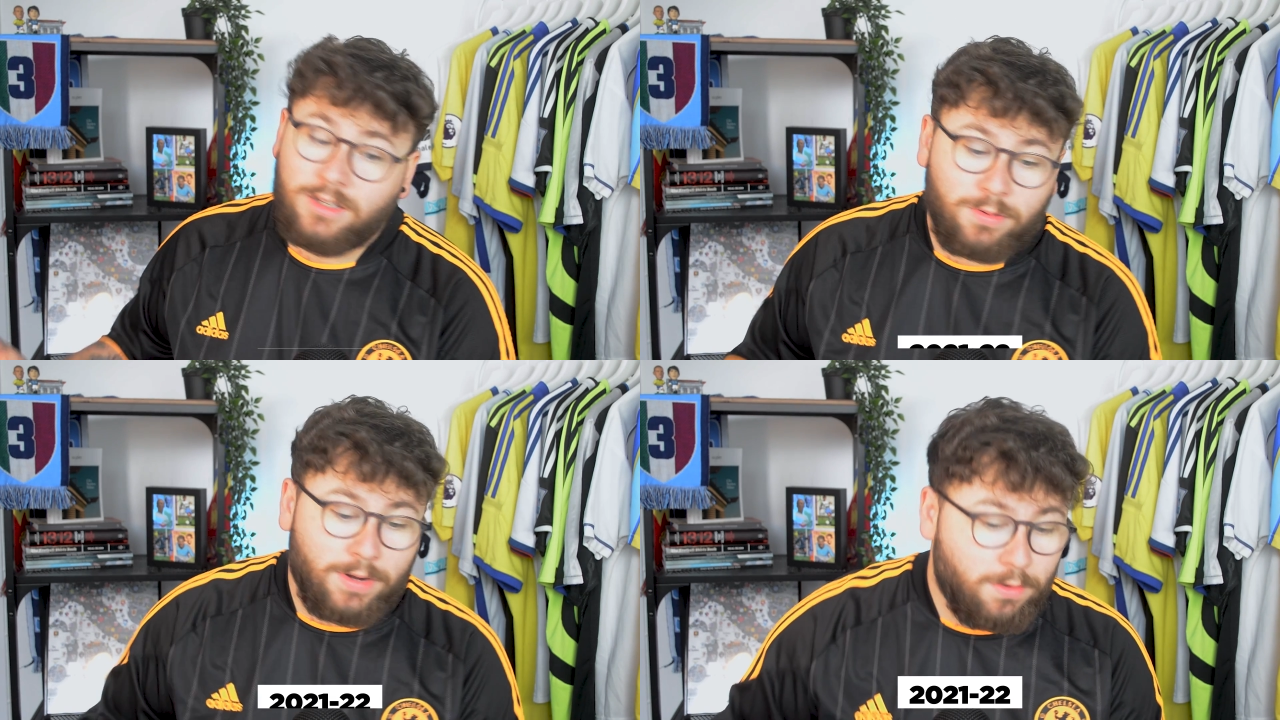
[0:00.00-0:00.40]

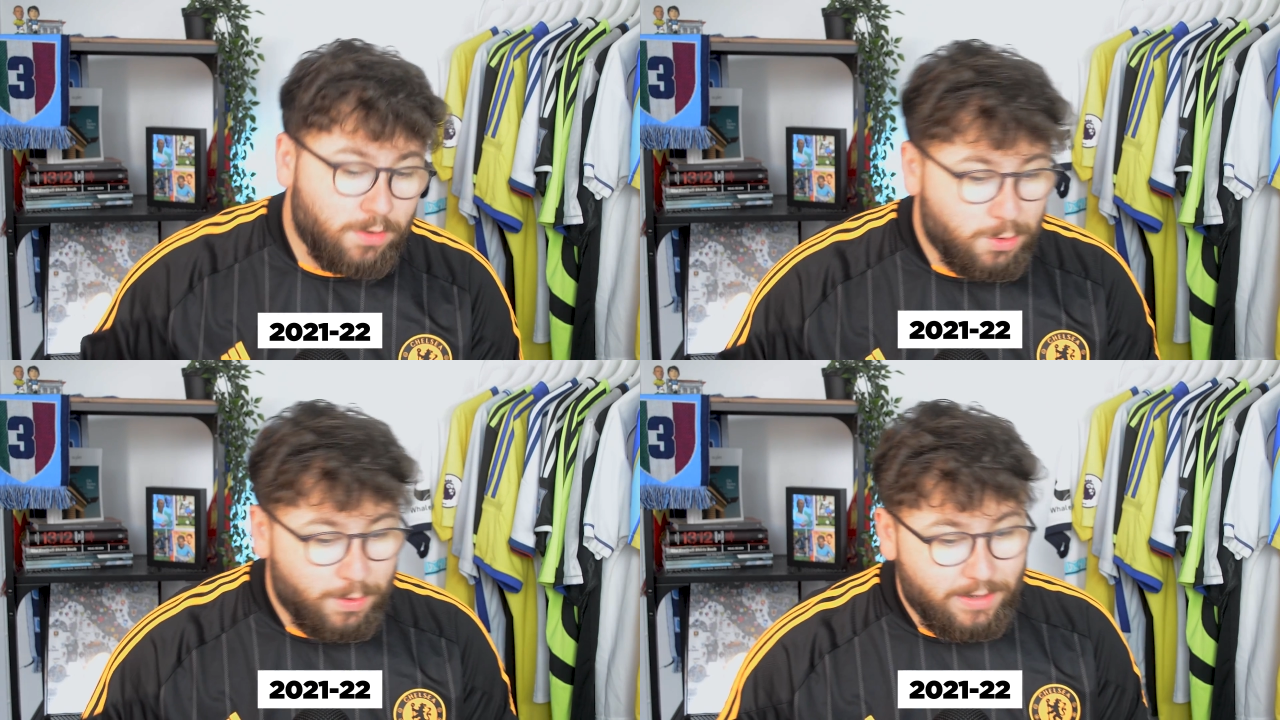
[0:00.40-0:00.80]

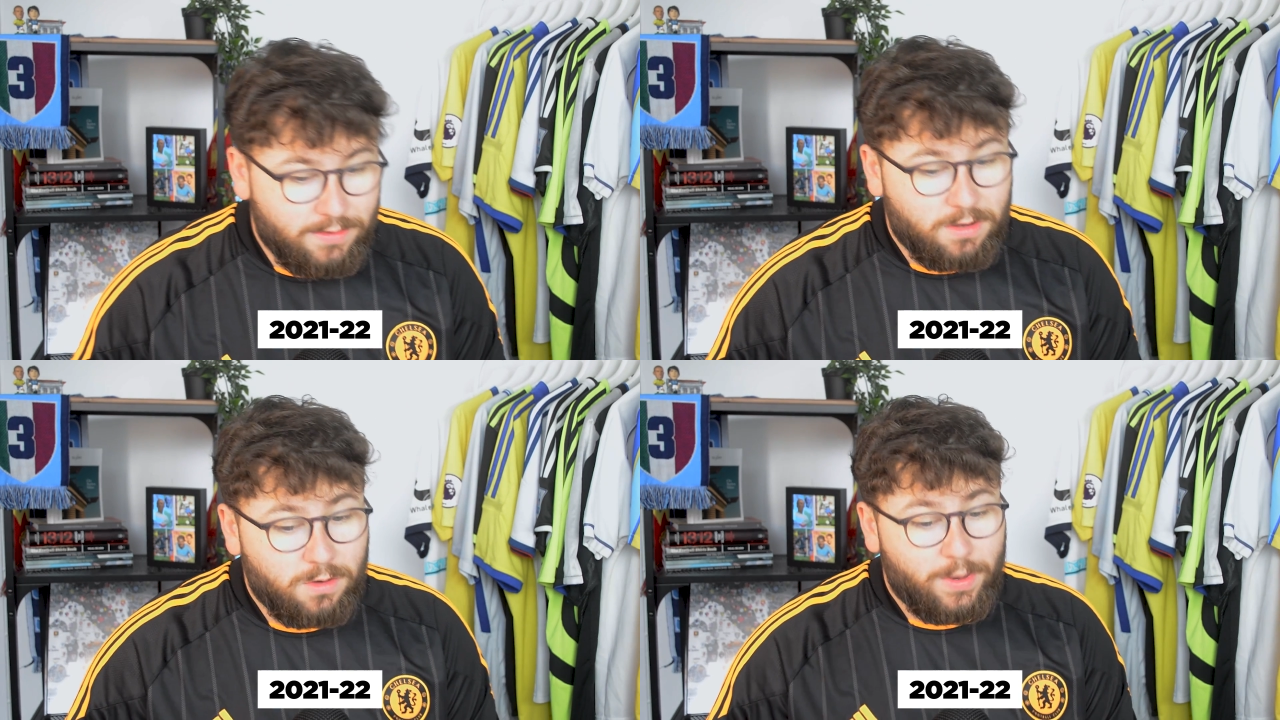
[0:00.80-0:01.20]

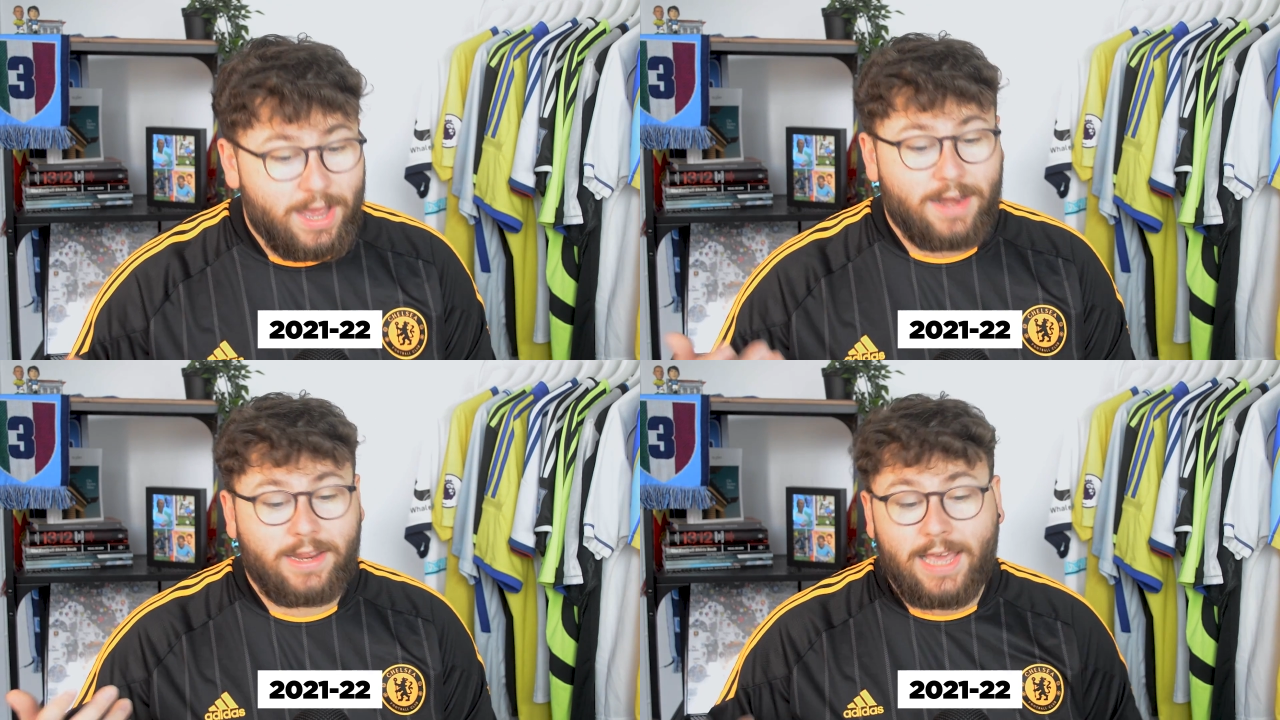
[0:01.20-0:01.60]
21-22, we
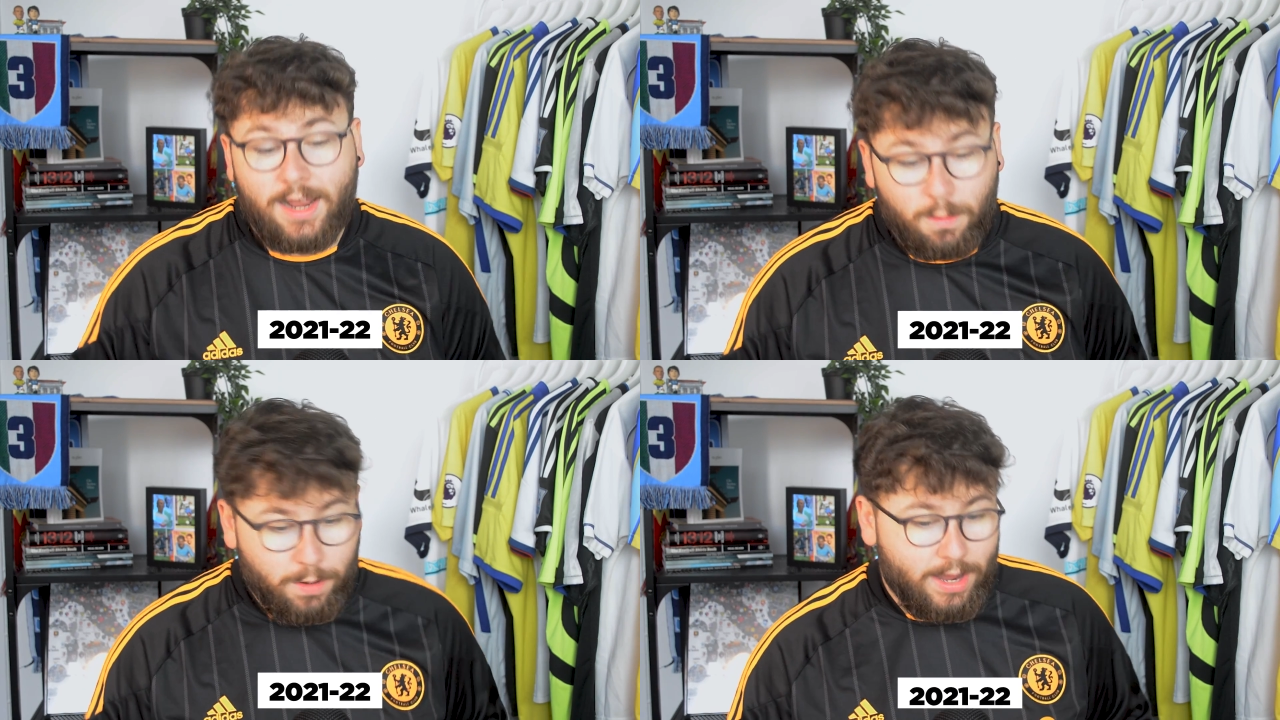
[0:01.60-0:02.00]
had
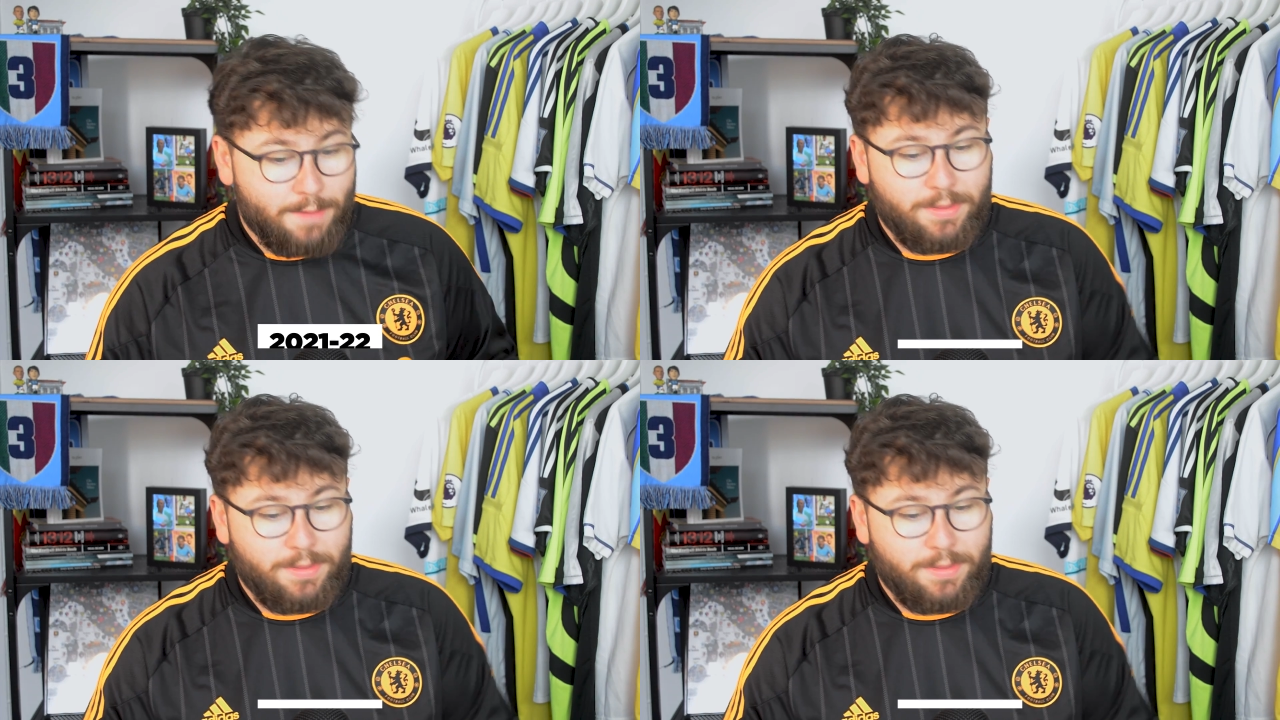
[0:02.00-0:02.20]
yellow again,